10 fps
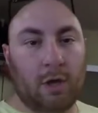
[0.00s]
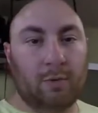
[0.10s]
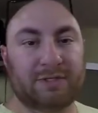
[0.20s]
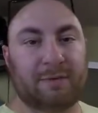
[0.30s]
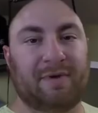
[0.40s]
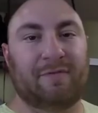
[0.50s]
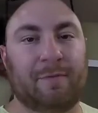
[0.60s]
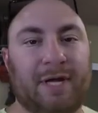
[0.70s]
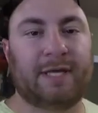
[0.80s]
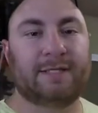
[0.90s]
What's up,
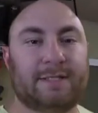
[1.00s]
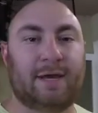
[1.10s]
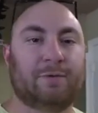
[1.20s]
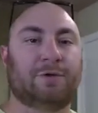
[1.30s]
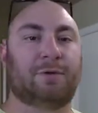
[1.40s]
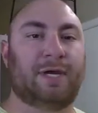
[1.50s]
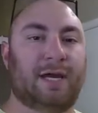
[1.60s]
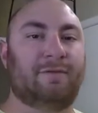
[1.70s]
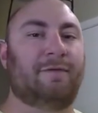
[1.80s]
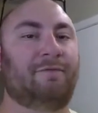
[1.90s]
everybody? Today we're doing
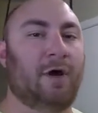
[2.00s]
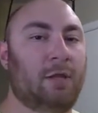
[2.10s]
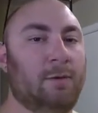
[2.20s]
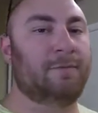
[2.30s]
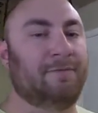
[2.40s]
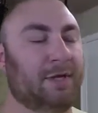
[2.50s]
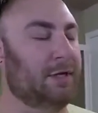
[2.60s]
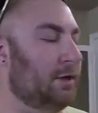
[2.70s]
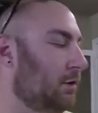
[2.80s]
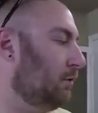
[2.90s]
kind of a follow-up
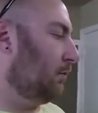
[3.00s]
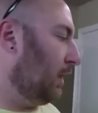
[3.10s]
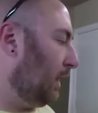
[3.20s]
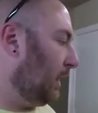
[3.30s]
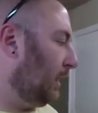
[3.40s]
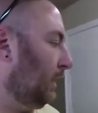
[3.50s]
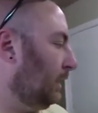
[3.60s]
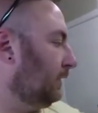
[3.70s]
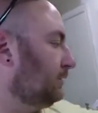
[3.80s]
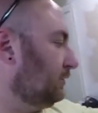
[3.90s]
video
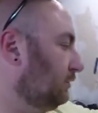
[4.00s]
to